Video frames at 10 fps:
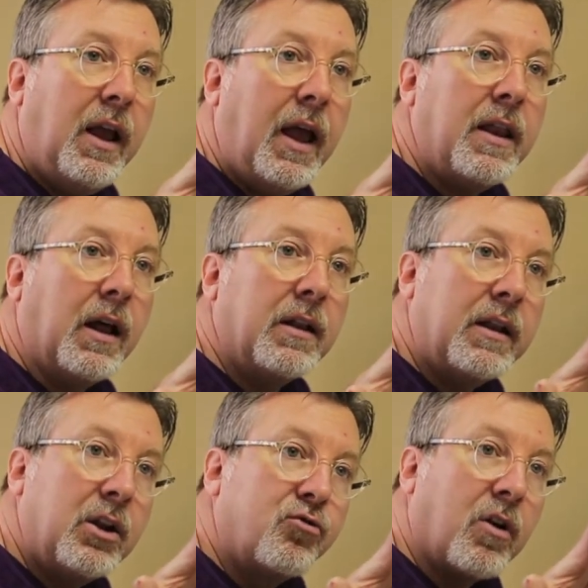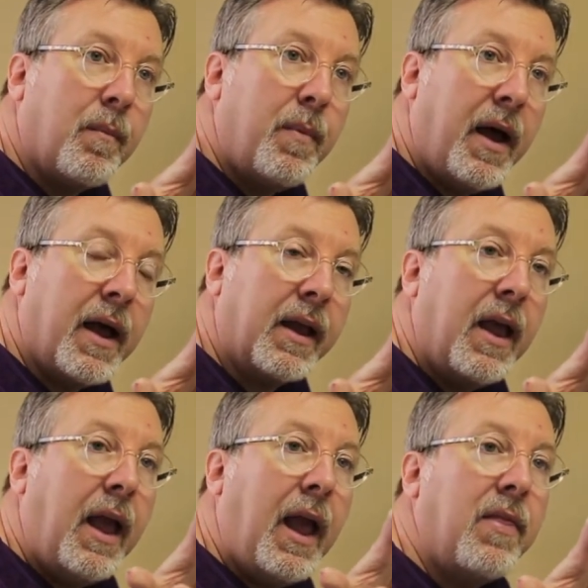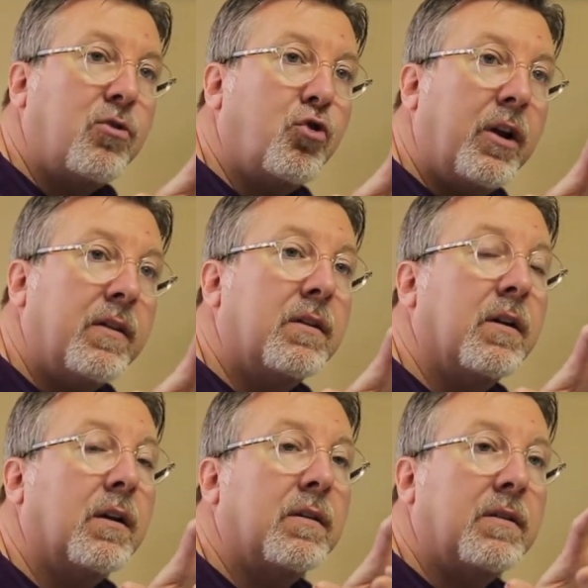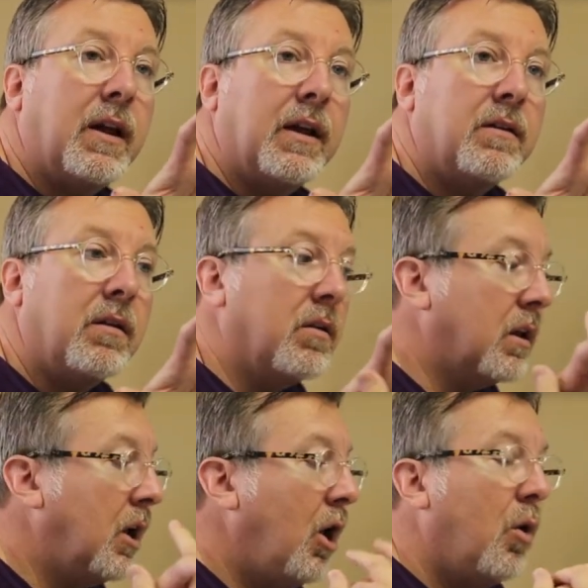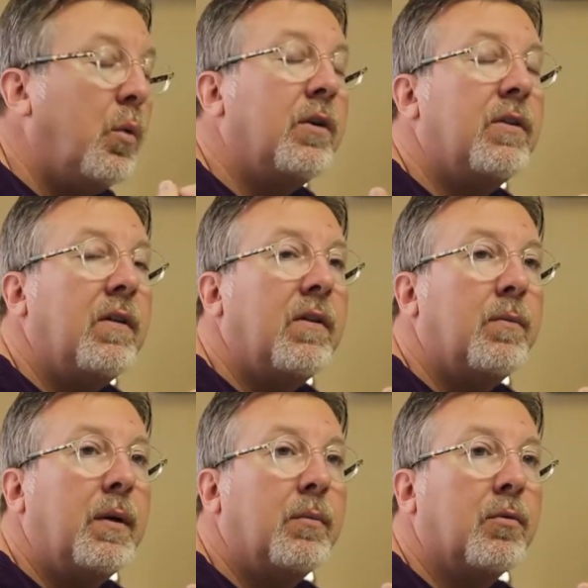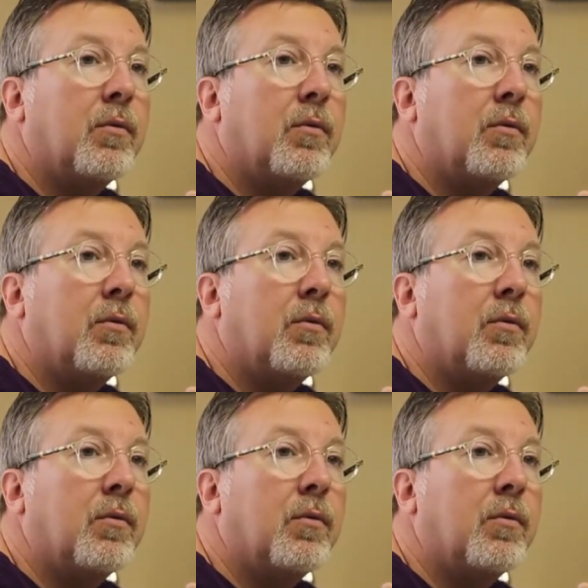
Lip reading: and not letting it drop back and training the tongue to stay anteriorly. We're seeing these people